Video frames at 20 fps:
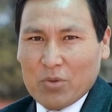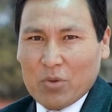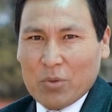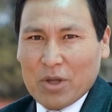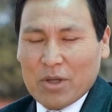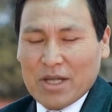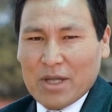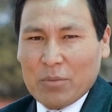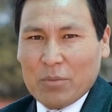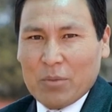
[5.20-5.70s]
for
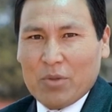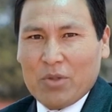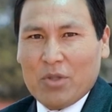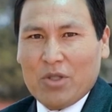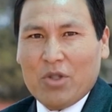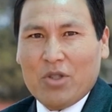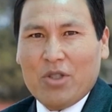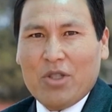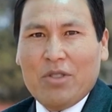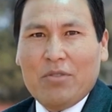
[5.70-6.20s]
digging
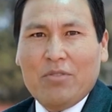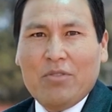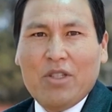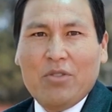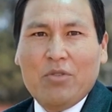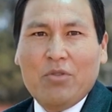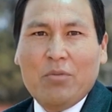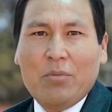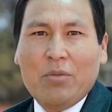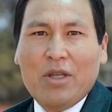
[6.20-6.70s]
potential lift
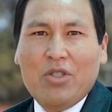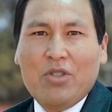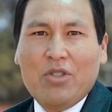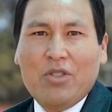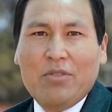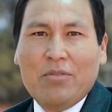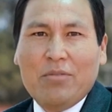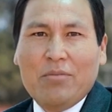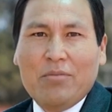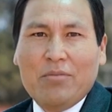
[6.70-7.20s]

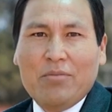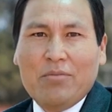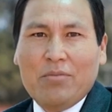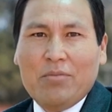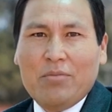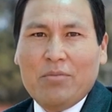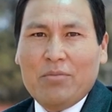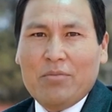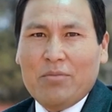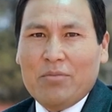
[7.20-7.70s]
information.
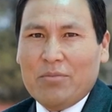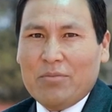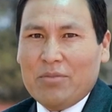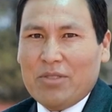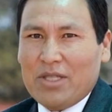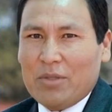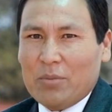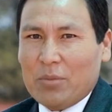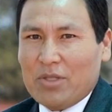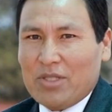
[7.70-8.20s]

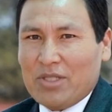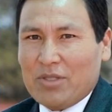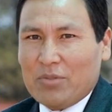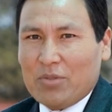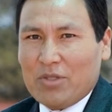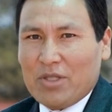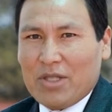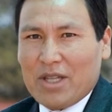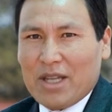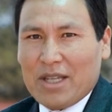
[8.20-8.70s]

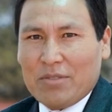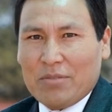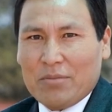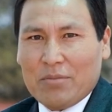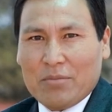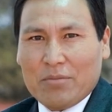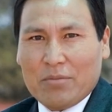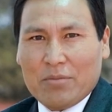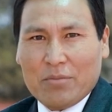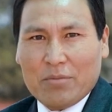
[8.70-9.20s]
Specifically,
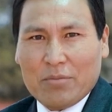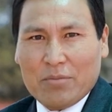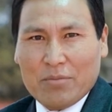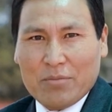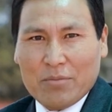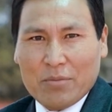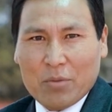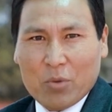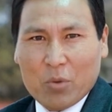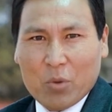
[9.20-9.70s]

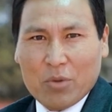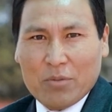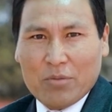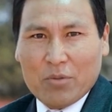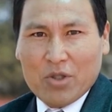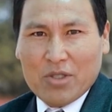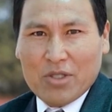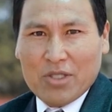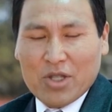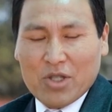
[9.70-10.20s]
we
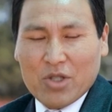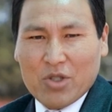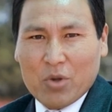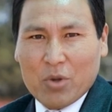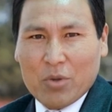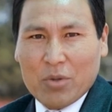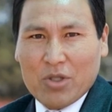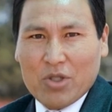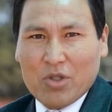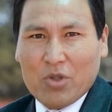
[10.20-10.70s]
first
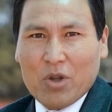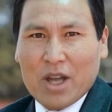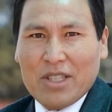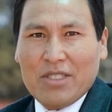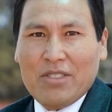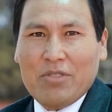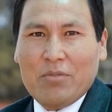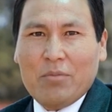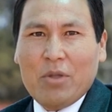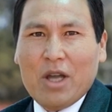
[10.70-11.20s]
construct
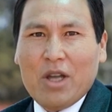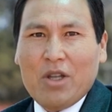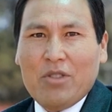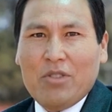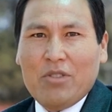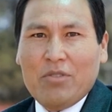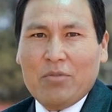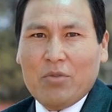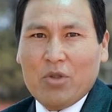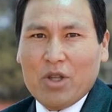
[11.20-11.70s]
contrastive
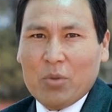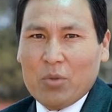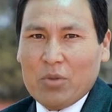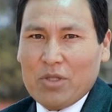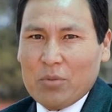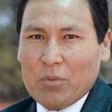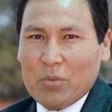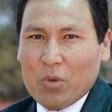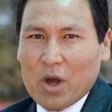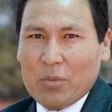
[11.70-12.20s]
pairs
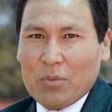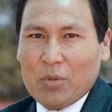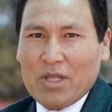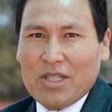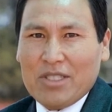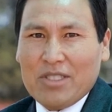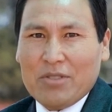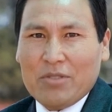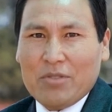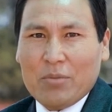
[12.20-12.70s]
following the
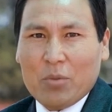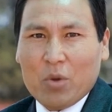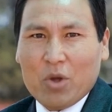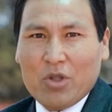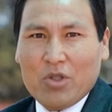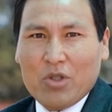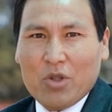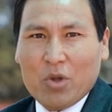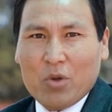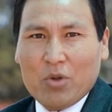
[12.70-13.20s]
properties of the
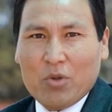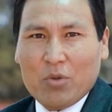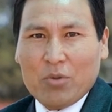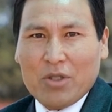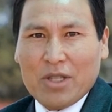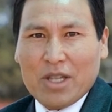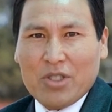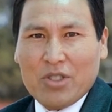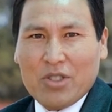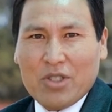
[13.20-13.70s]
partial order
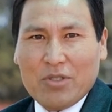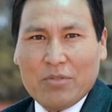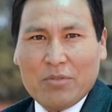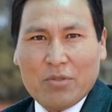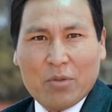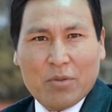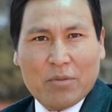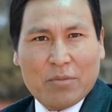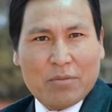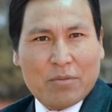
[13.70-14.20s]
relation of
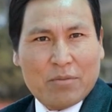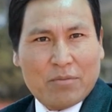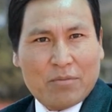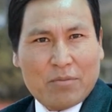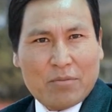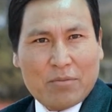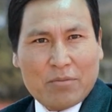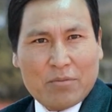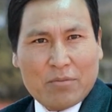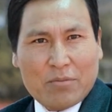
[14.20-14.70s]
the
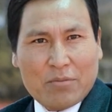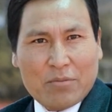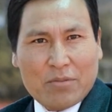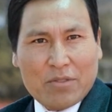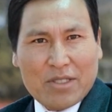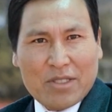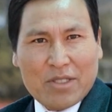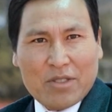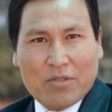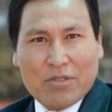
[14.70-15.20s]

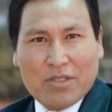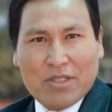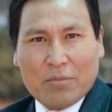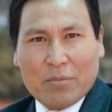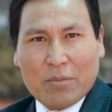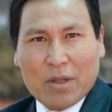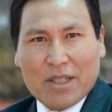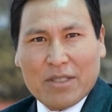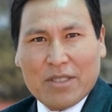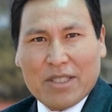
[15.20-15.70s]
lifts
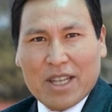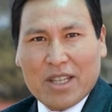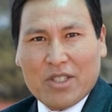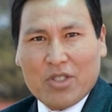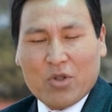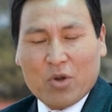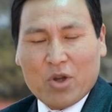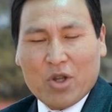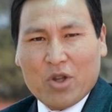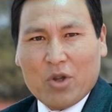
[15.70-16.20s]
and maintain
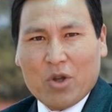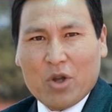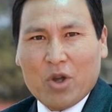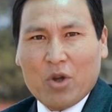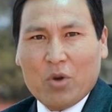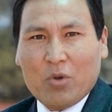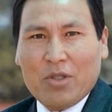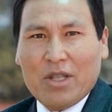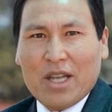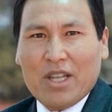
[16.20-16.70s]
structural
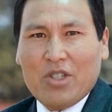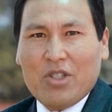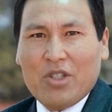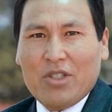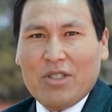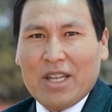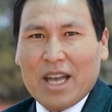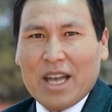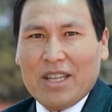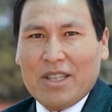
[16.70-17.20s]

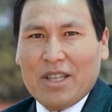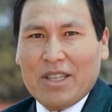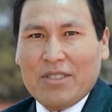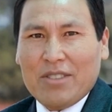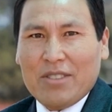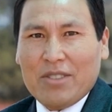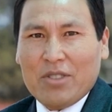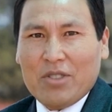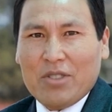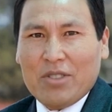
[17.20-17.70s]
correlation and
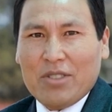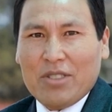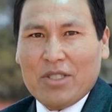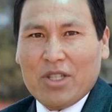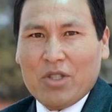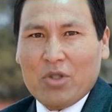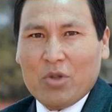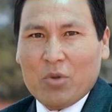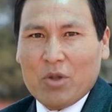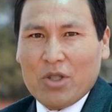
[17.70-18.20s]

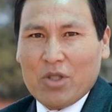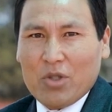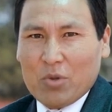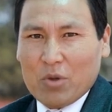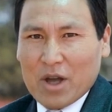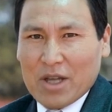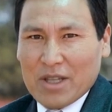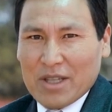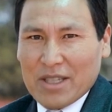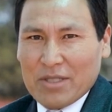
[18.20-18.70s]
consistency during
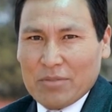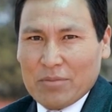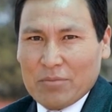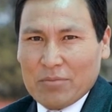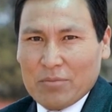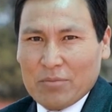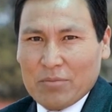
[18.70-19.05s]
training.